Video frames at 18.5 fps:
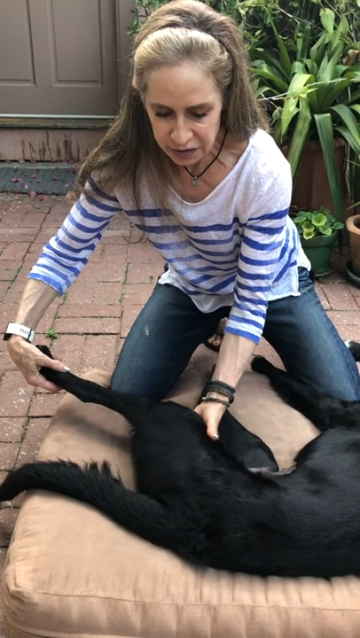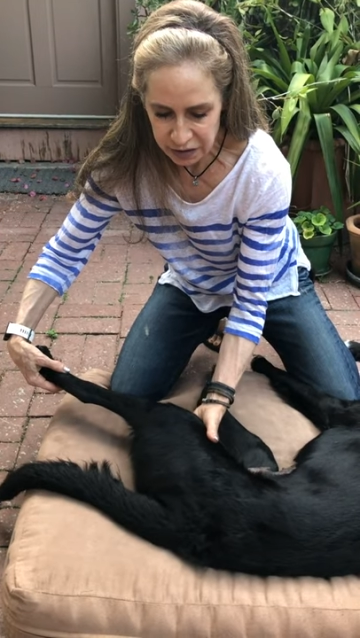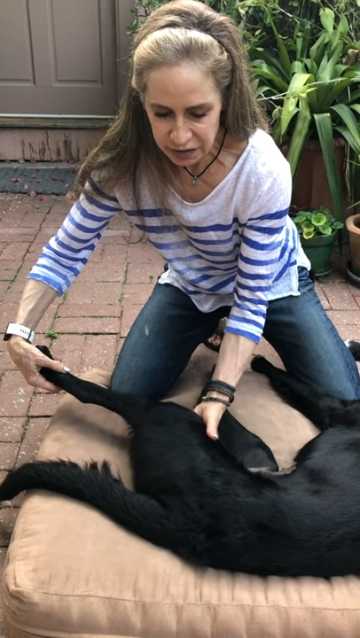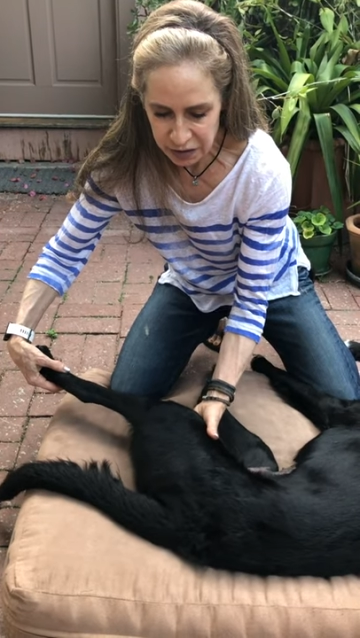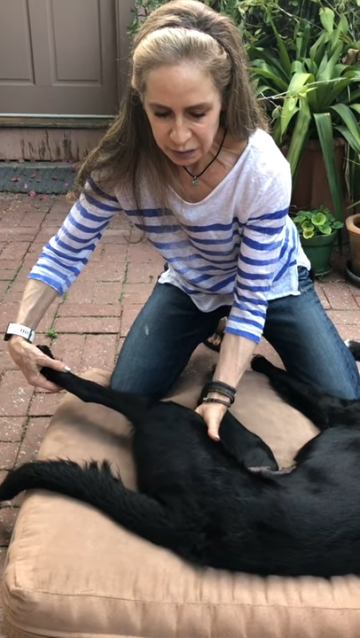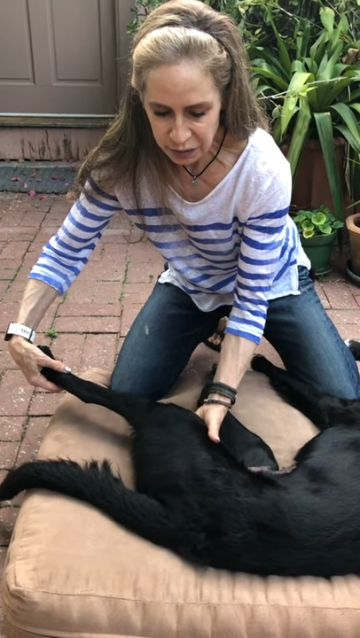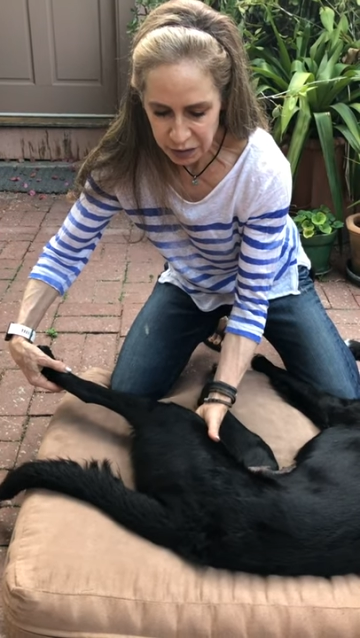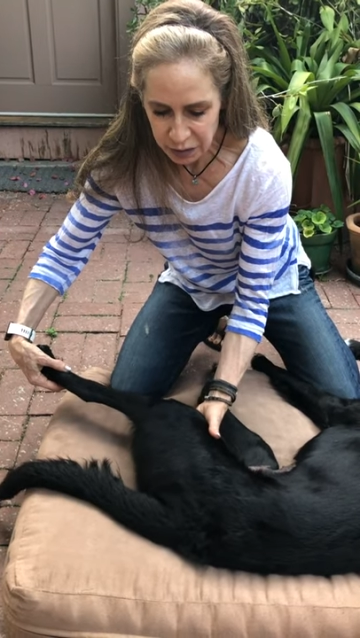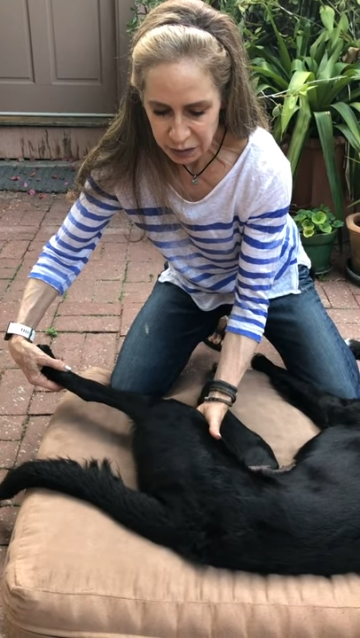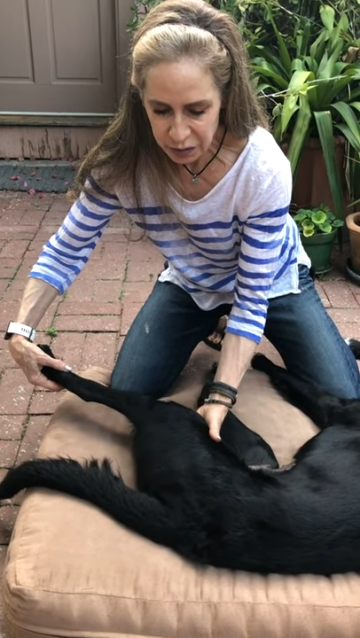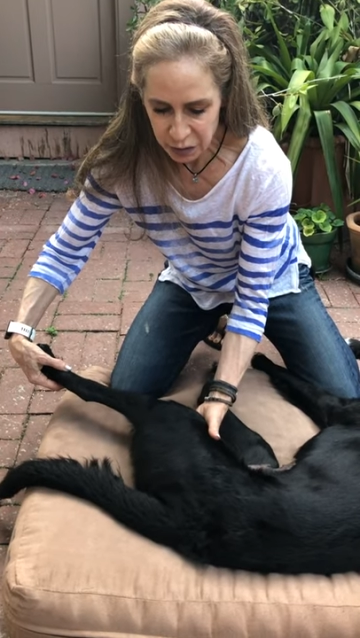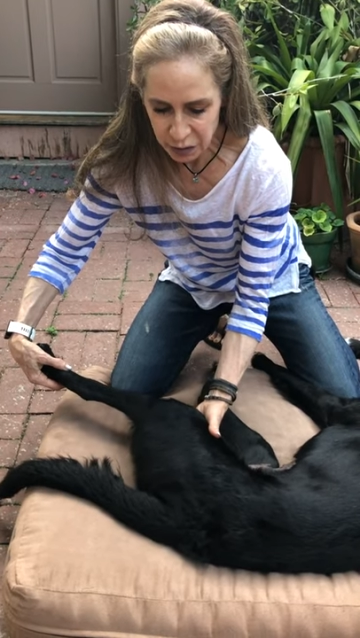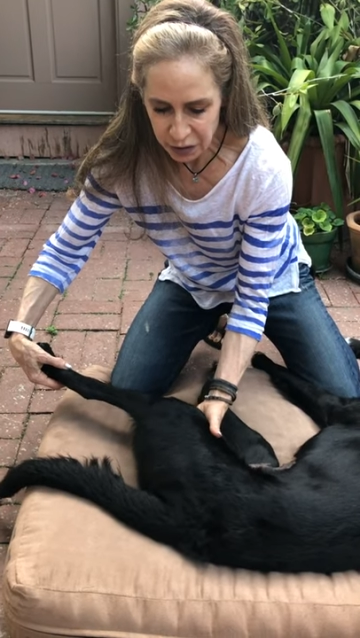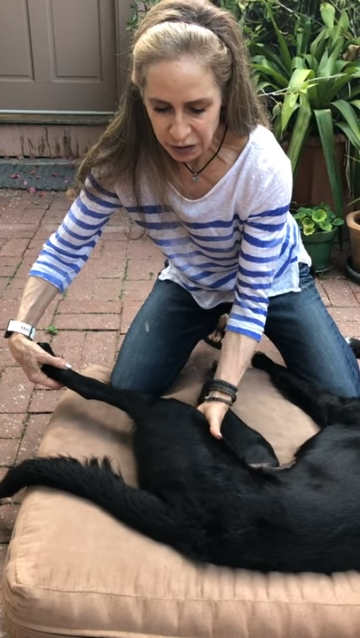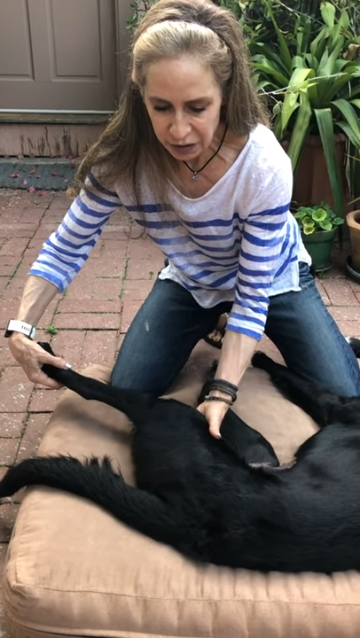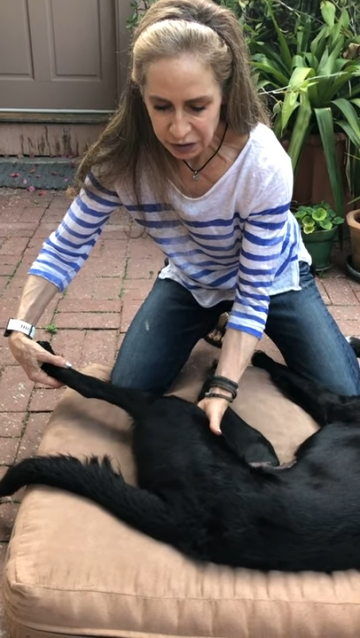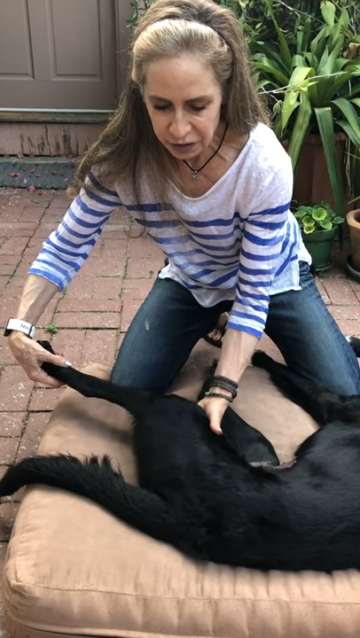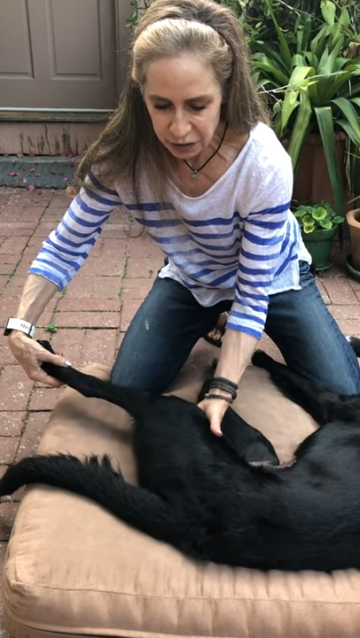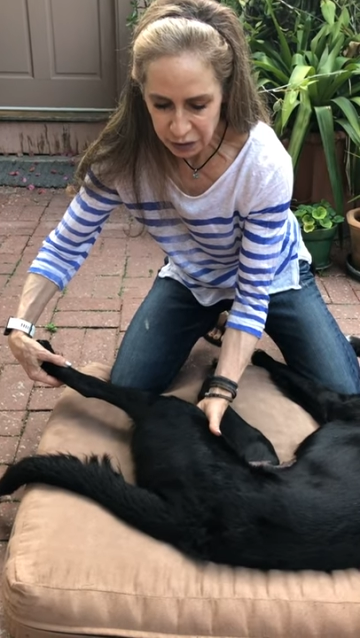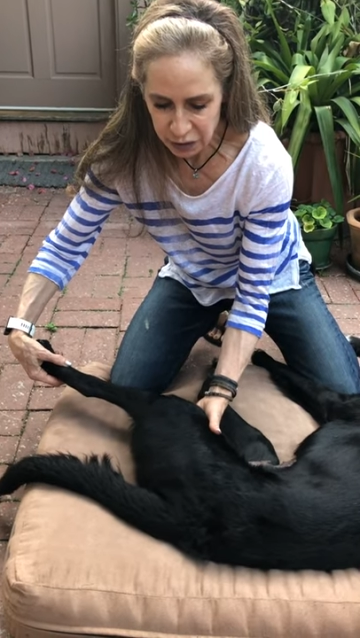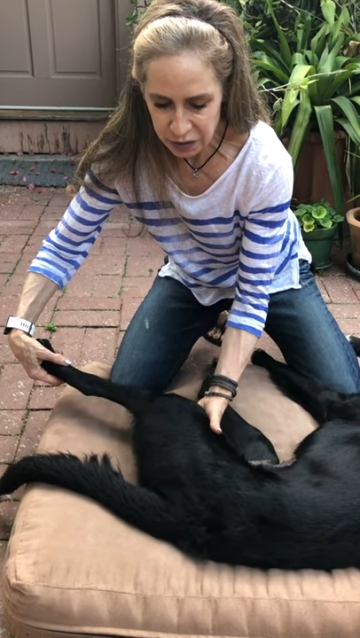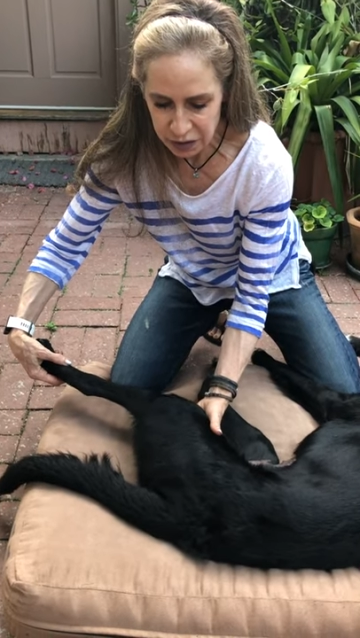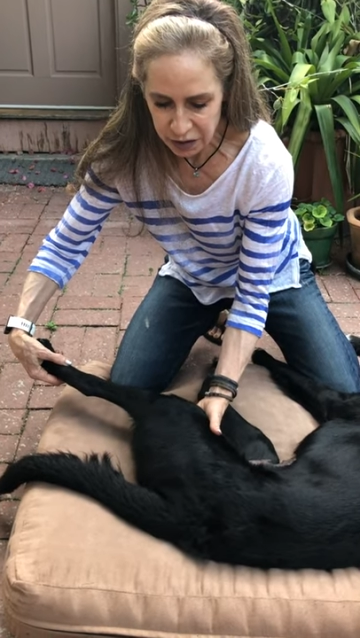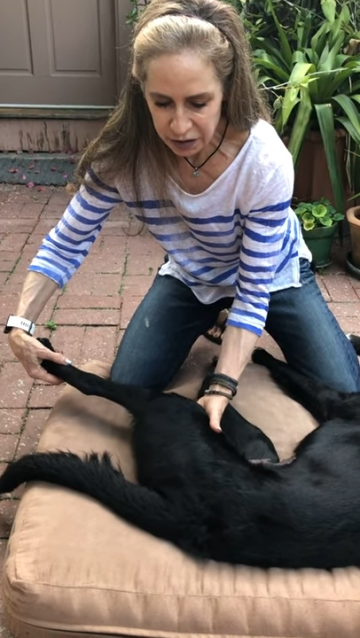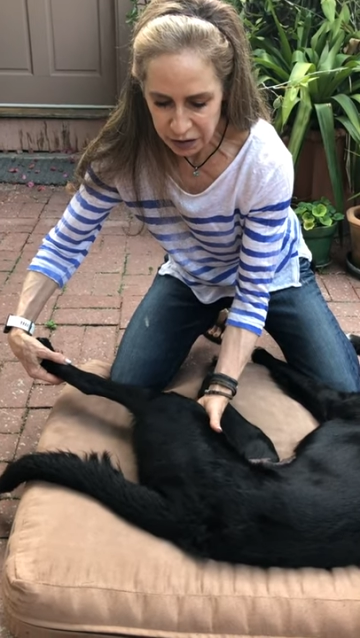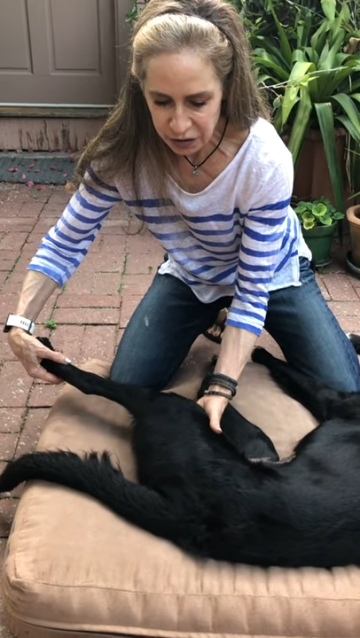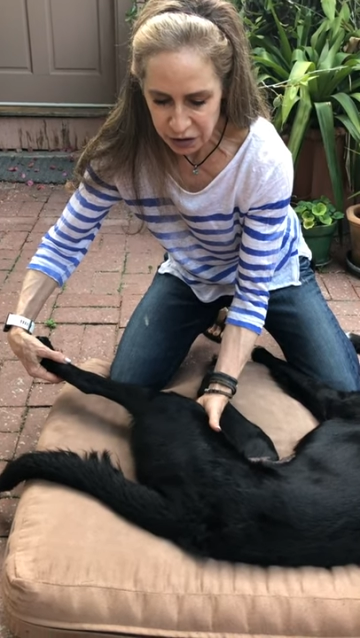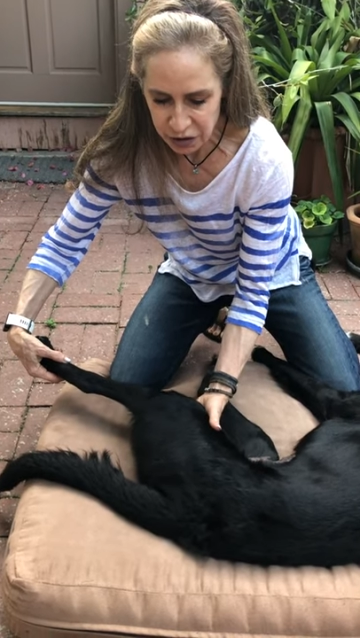And sometimes what I'll do is
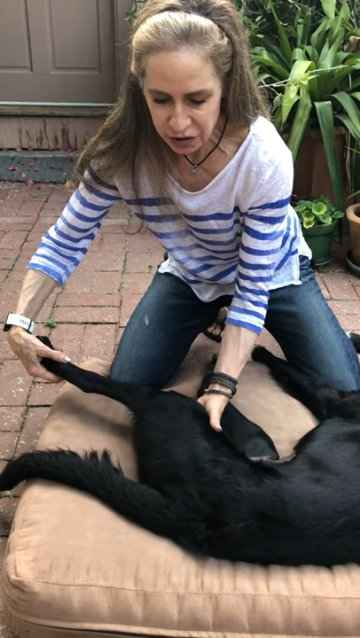kind